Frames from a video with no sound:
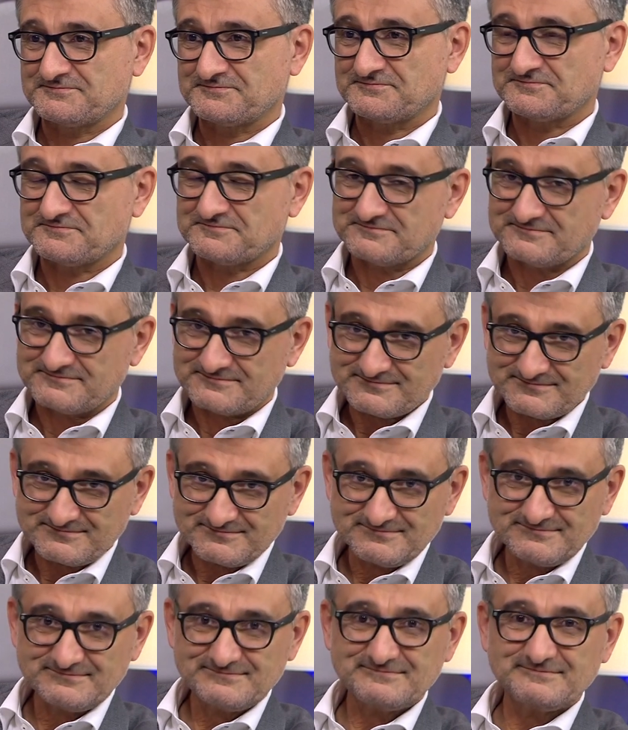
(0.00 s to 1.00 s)
The
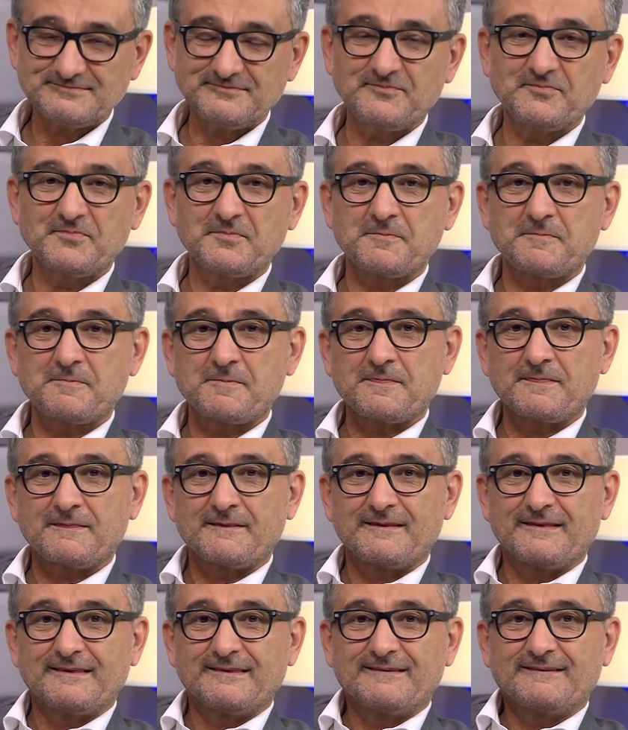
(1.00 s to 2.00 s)
Pyeongchang Olympic
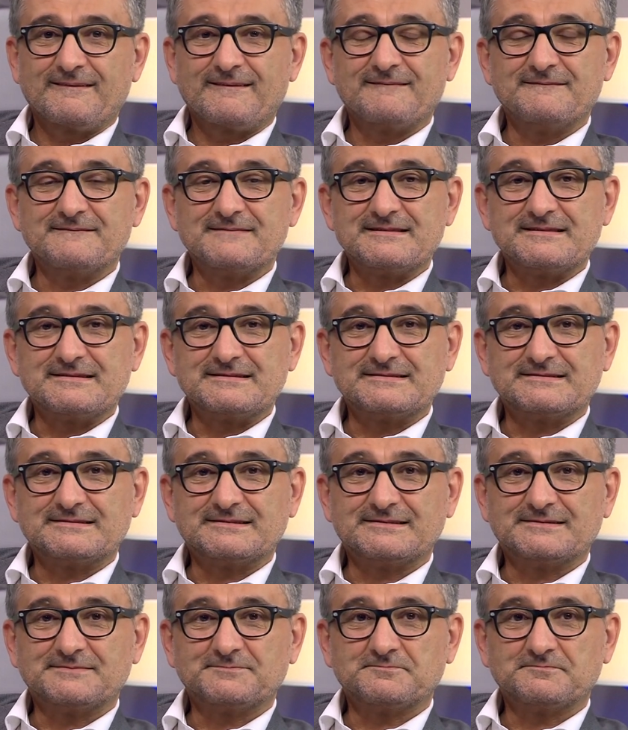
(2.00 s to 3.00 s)
Games. Well,
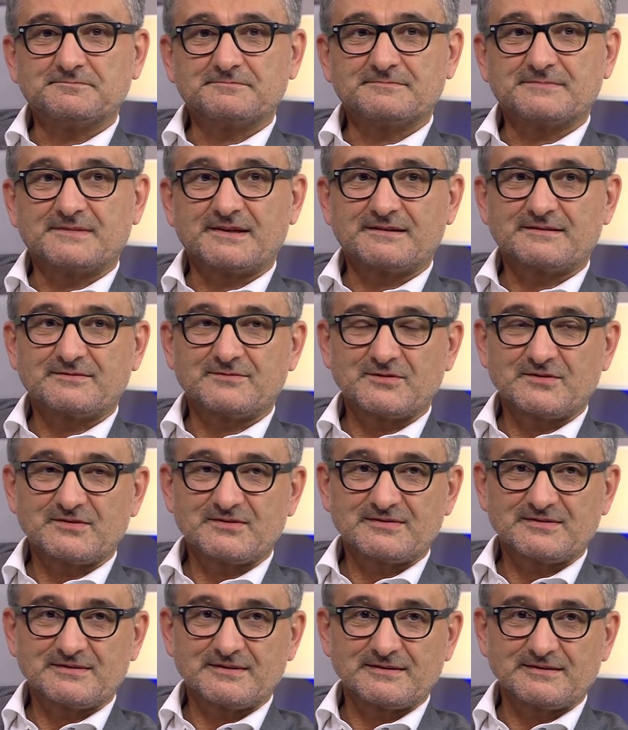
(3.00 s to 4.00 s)
that
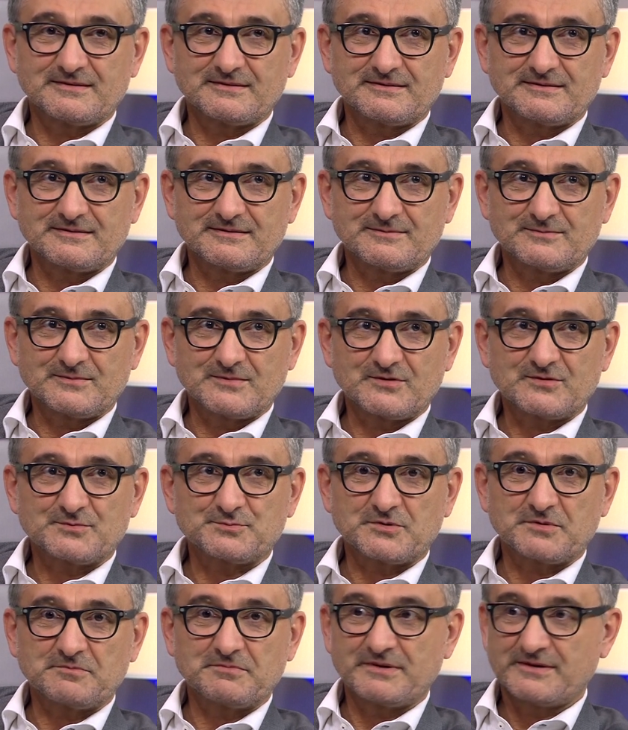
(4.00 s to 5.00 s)
was most
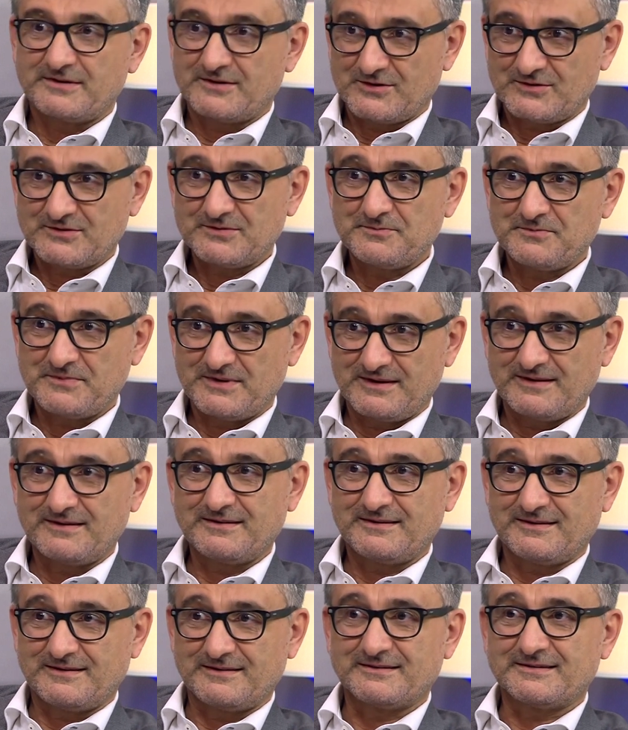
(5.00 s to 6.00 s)
probably not
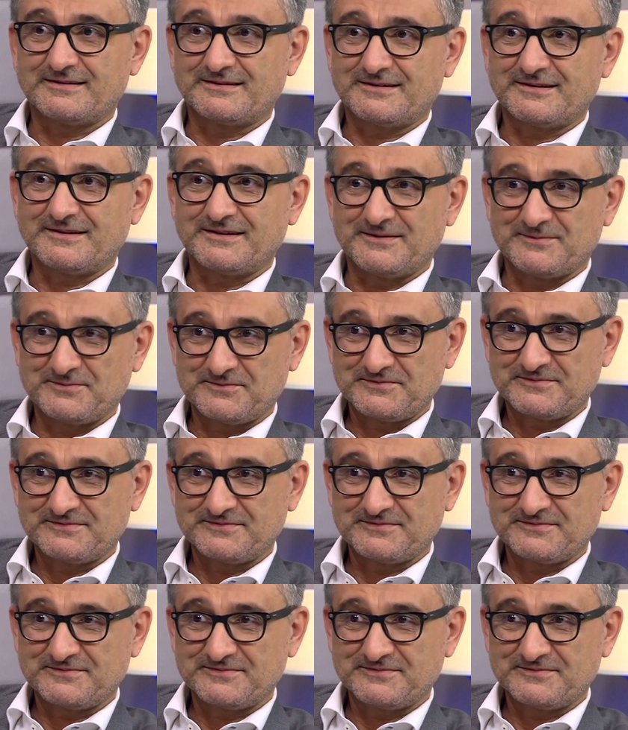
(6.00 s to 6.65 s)
me in the team.